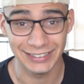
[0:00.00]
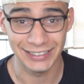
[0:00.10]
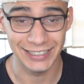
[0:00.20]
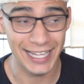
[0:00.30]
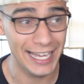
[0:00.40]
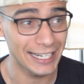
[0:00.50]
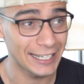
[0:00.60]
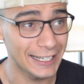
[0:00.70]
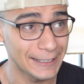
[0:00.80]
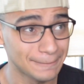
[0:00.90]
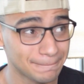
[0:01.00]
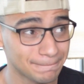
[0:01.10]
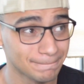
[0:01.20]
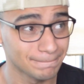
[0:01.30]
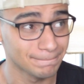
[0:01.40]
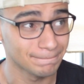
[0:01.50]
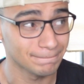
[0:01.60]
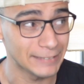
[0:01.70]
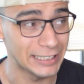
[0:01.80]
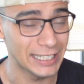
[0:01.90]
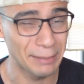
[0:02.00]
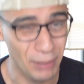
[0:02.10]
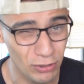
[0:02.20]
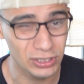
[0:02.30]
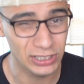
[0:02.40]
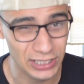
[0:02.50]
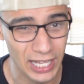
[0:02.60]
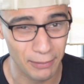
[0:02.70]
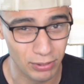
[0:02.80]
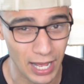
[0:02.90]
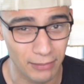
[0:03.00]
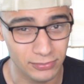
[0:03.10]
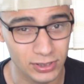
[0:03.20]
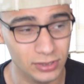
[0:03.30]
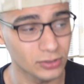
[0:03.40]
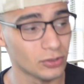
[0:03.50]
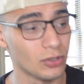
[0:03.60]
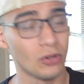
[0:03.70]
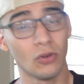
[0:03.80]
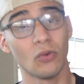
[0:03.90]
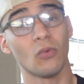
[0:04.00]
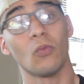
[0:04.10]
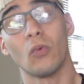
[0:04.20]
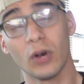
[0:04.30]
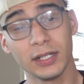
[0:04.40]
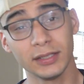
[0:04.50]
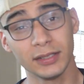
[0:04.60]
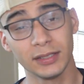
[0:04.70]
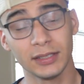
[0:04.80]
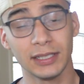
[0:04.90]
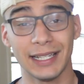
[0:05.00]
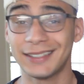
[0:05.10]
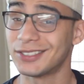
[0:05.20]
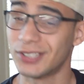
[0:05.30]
that it poses a lot of problems. 1, it's